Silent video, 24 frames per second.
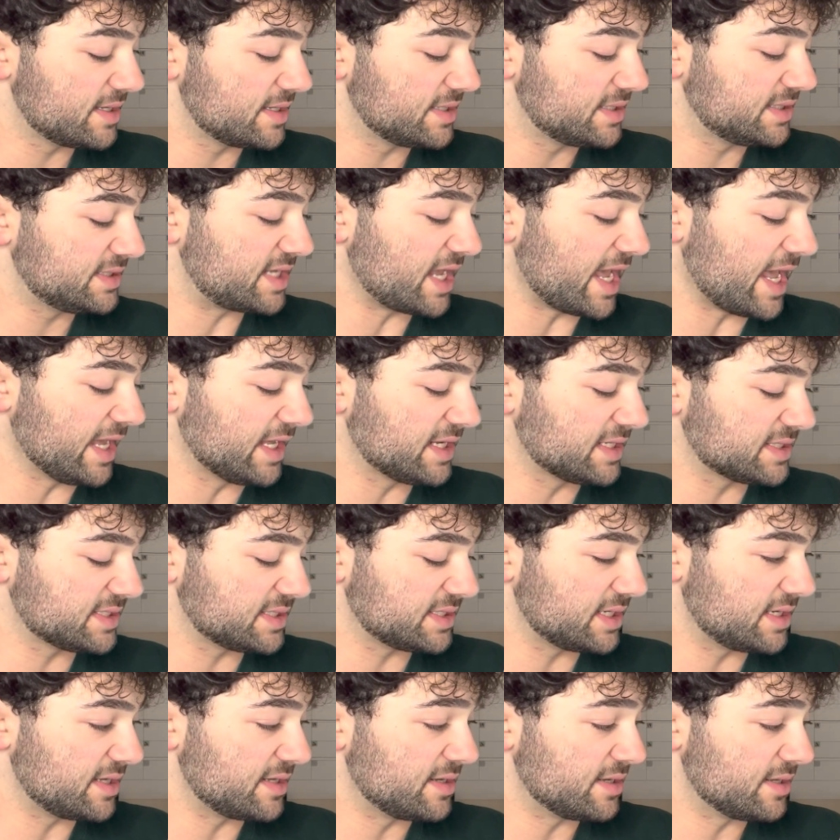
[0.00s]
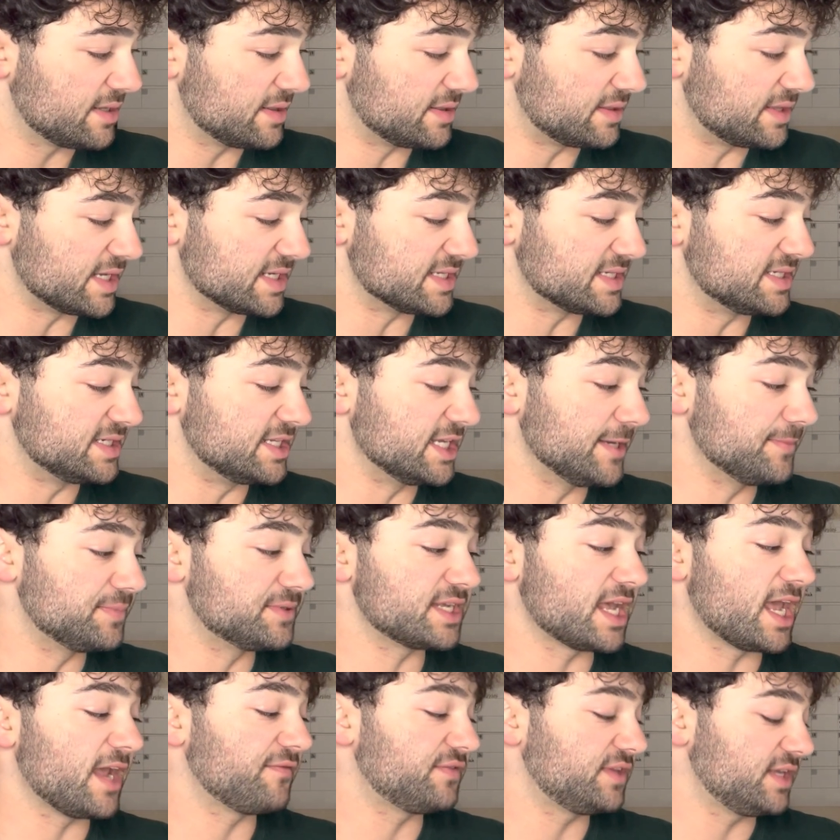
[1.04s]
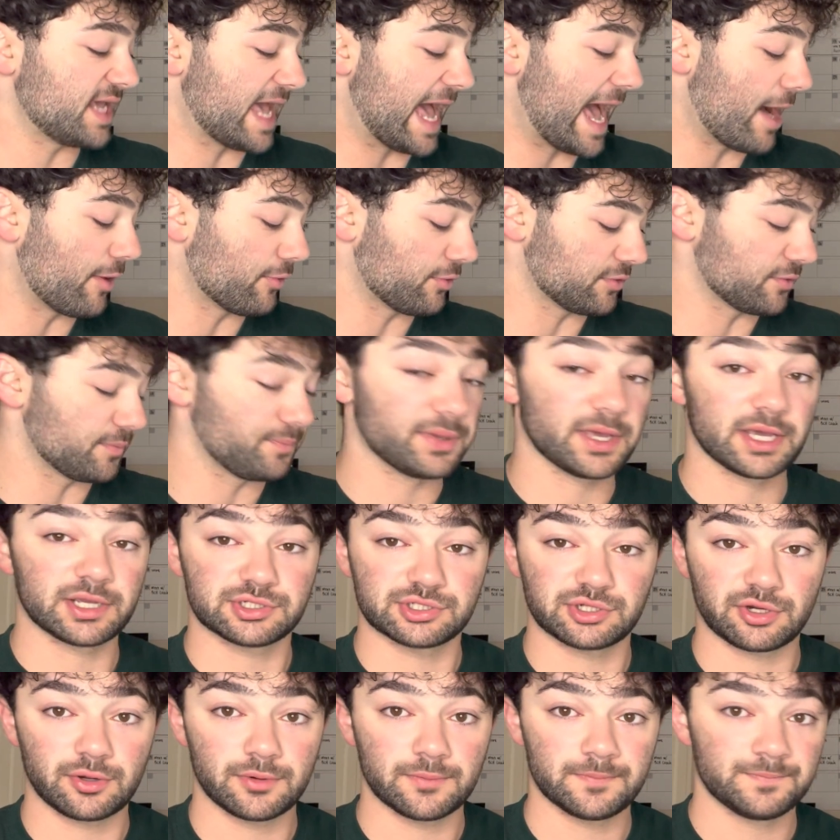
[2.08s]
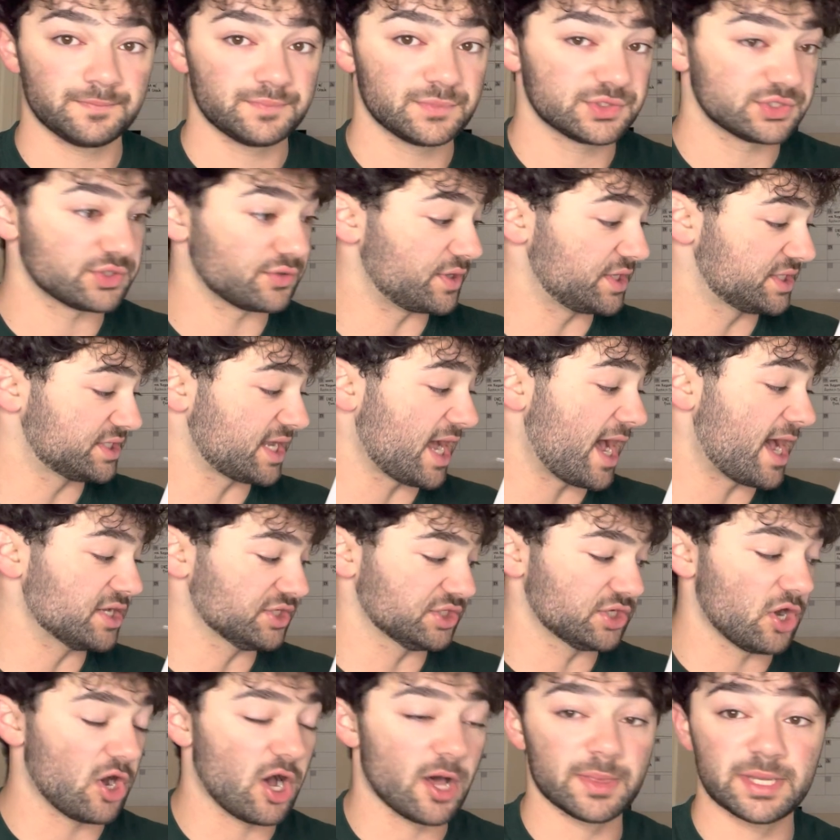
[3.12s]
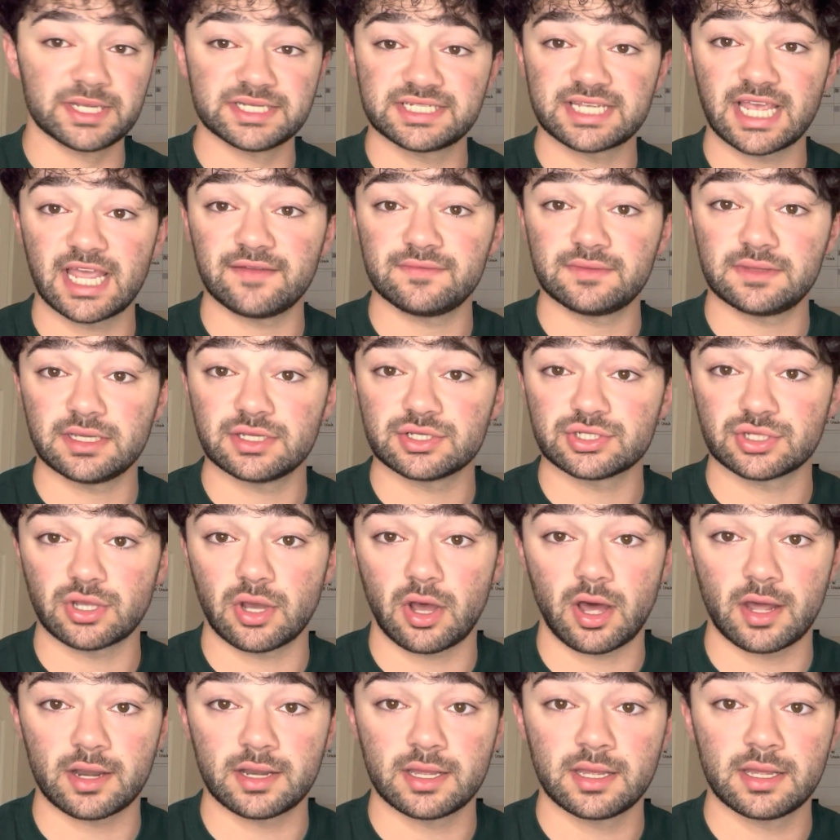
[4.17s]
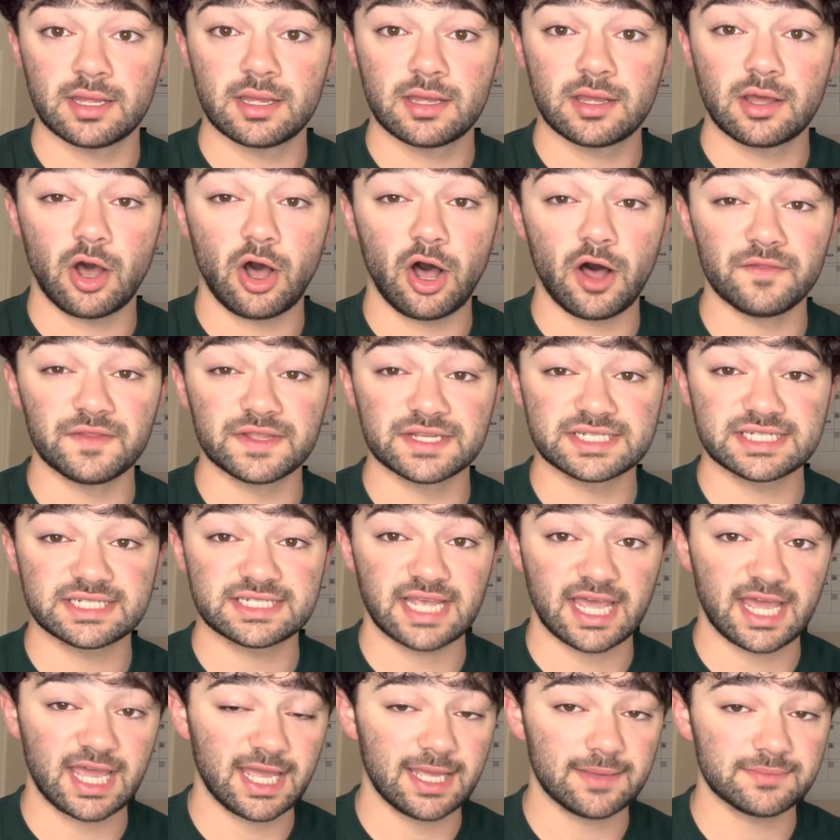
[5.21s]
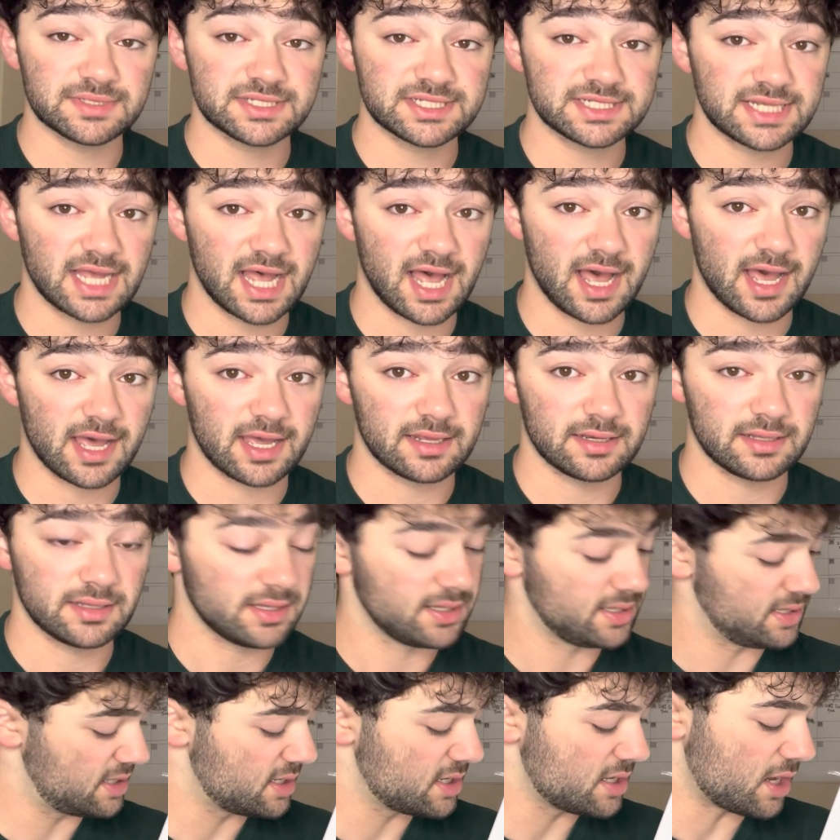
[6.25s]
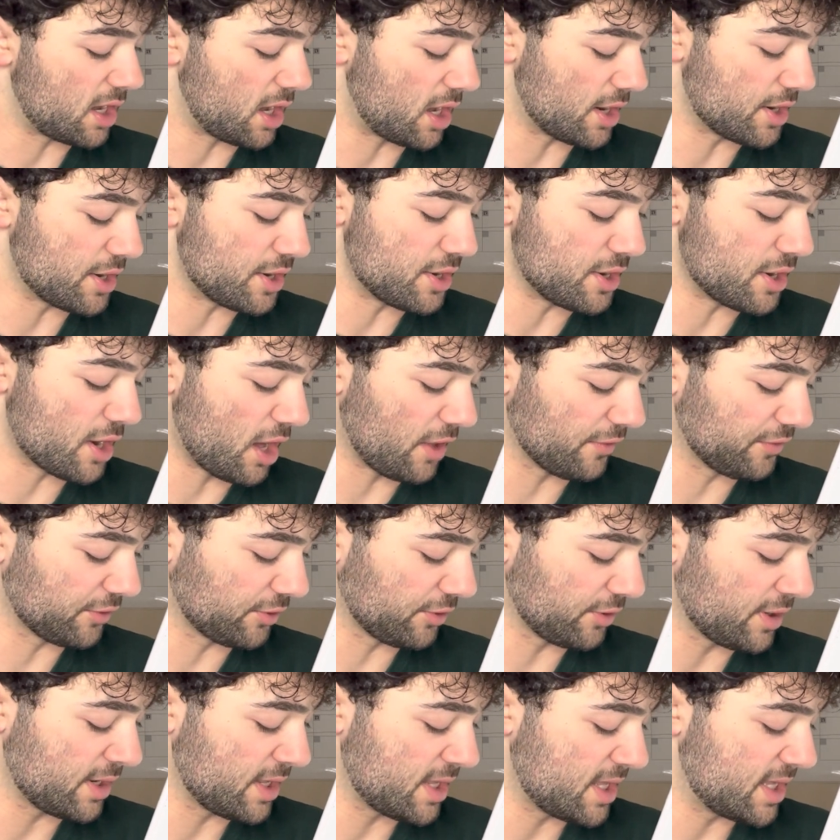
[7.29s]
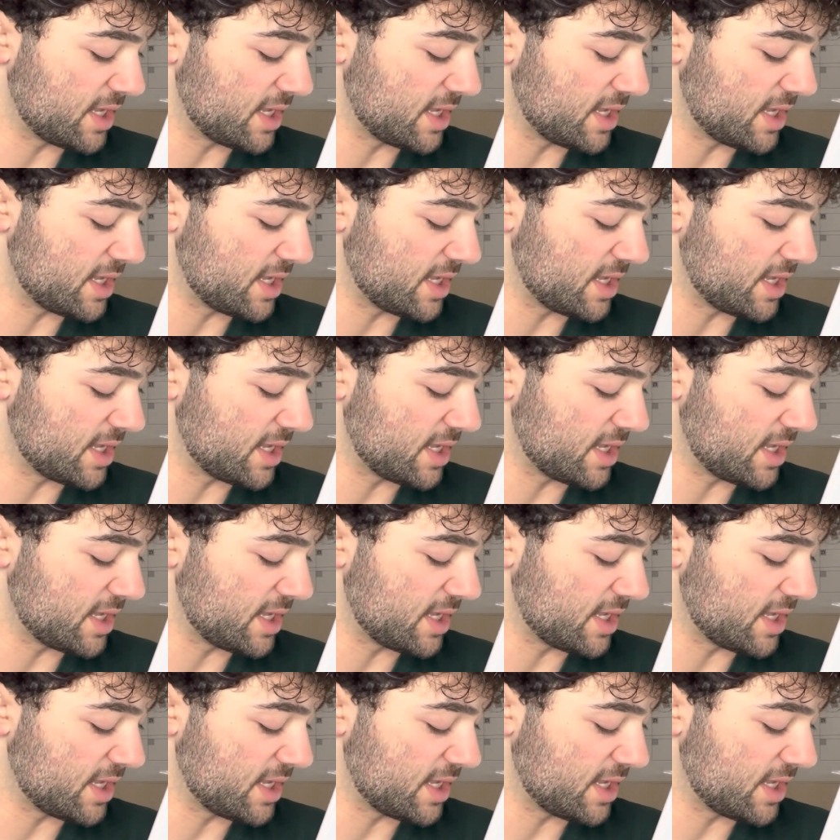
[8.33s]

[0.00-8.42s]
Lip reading: takes this deep safety out of the picture. So this guy's gone. This safety is gone. On the same side, another